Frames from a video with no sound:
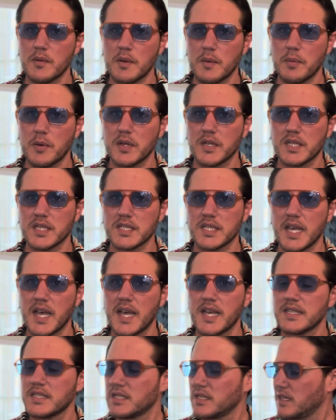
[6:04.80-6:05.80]
I'm gonna put this
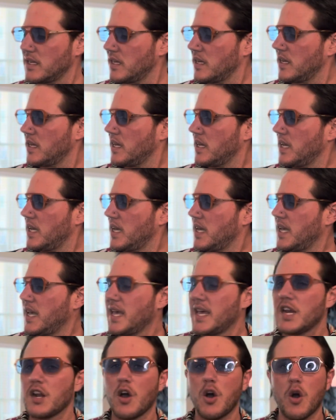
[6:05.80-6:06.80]
as?
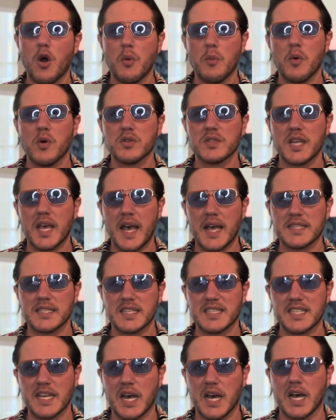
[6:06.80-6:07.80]
It almost has a
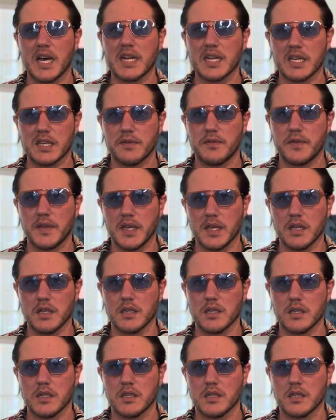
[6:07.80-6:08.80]
tonic feel.
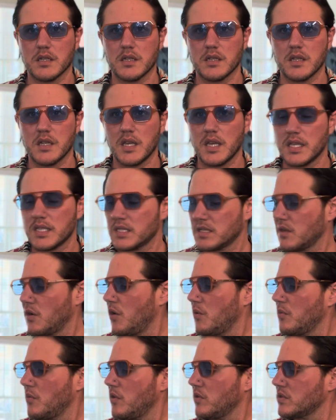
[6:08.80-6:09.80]
It's
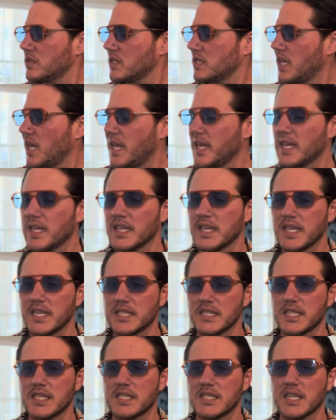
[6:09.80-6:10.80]
almost like
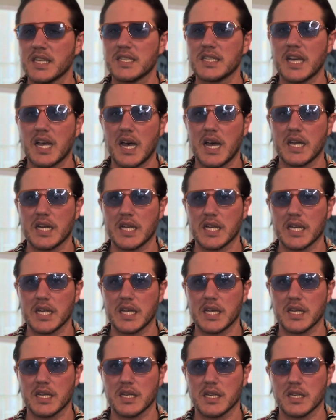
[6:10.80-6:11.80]
this is the
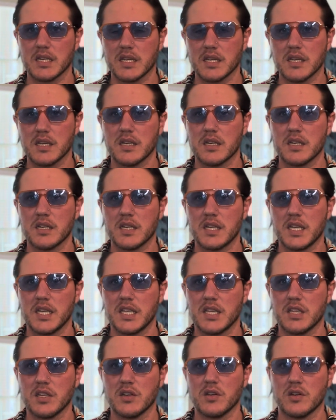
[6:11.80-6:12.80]
tonic
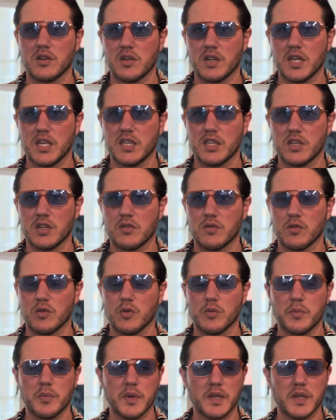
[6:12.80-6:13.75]
in the group.